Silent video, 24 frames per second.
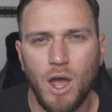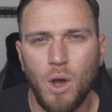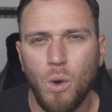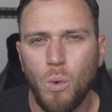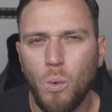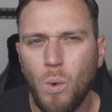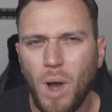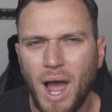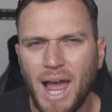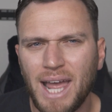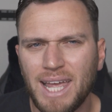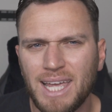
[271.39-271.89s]

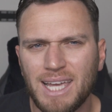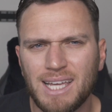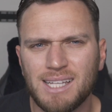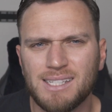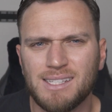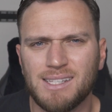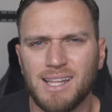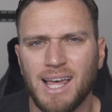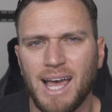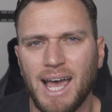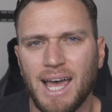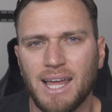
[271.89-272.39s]
Why
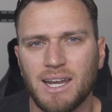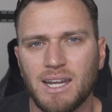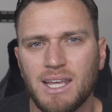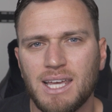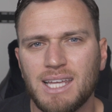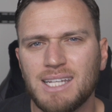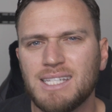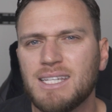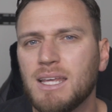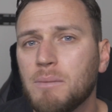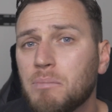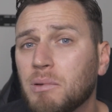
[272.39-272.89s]
is that?
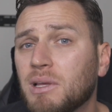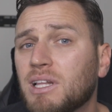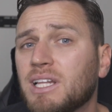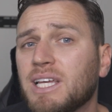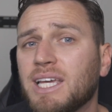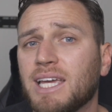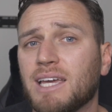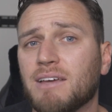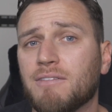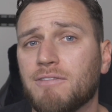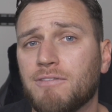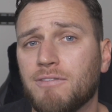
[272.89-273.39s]

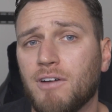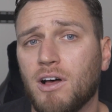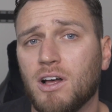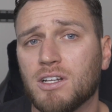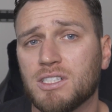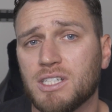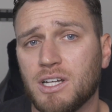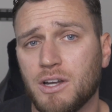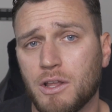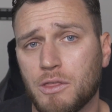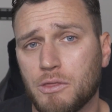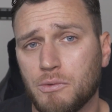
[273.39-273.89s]
Typically, it
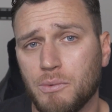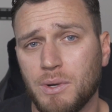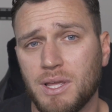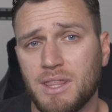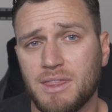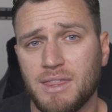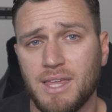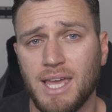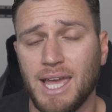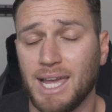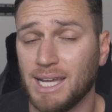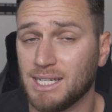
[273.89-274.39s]
falls into 3
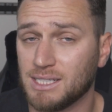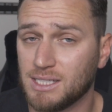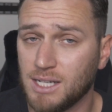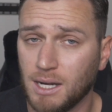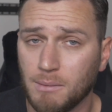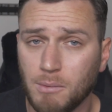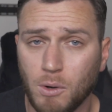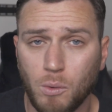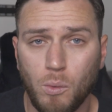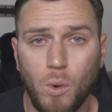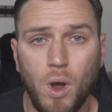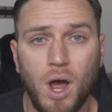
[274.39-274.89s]
things.
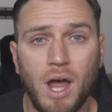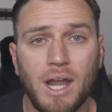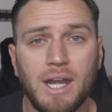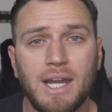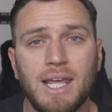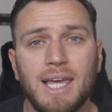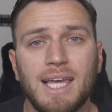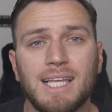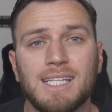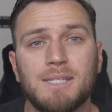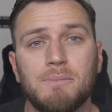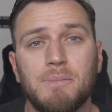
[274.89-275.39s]

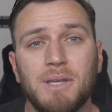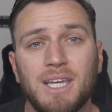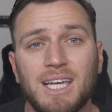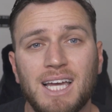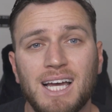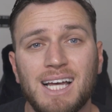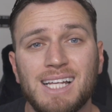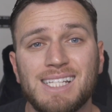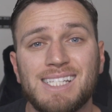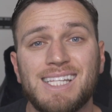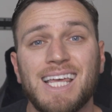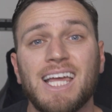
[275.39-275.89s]
#1, it's
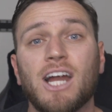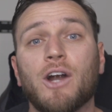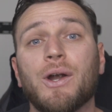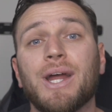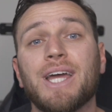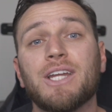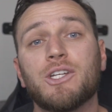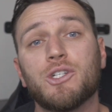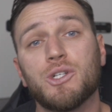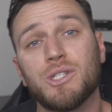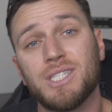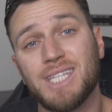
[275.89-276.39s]
because they are
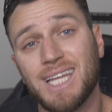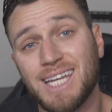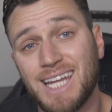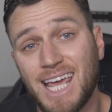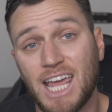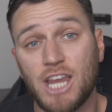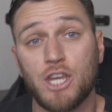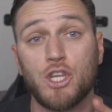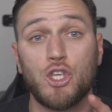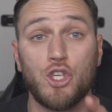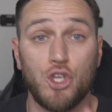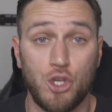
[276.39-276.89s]
interested
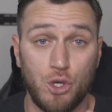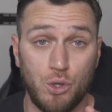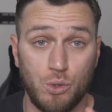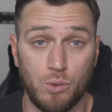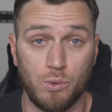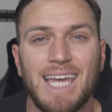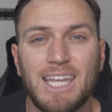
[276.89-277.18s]
in you.